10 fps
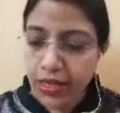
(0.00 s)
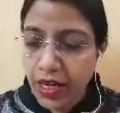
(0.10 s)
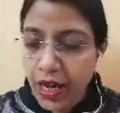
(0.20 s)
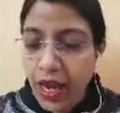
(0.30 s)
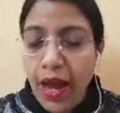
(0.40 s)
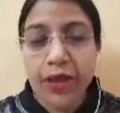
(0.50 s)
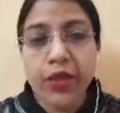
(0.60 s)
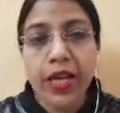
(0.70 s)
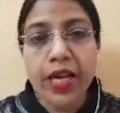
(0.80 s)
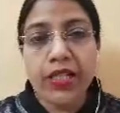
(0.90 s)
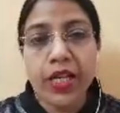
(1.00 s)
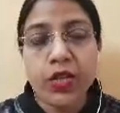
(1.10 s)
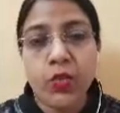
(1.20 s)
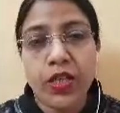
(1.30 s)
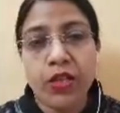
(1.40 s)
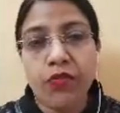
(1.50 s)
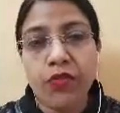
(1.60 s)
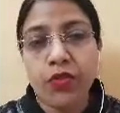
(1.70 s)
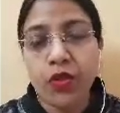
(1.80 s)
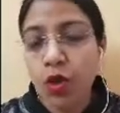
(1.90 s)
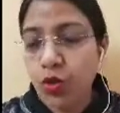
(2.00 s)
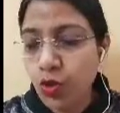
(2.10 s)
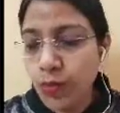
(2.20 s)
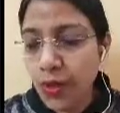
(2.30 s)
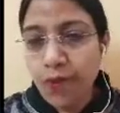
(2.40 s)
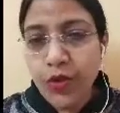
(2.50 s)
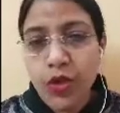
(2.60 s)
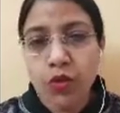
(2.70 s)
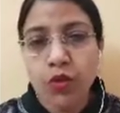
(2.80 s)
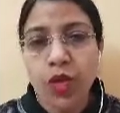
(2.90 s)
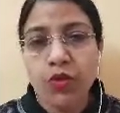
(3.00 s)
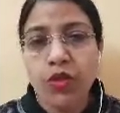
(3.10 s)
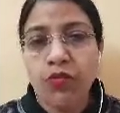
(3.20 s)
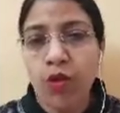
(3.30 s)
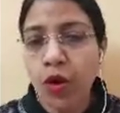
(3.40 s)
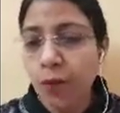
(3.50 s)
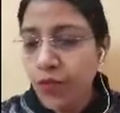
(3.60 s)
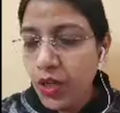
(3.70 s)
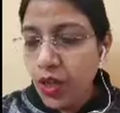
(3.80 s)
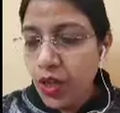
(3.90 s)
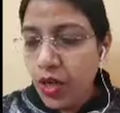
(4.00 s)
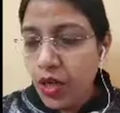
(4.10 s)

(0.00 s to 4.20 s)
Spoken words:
And the next day, 25th October 2004, the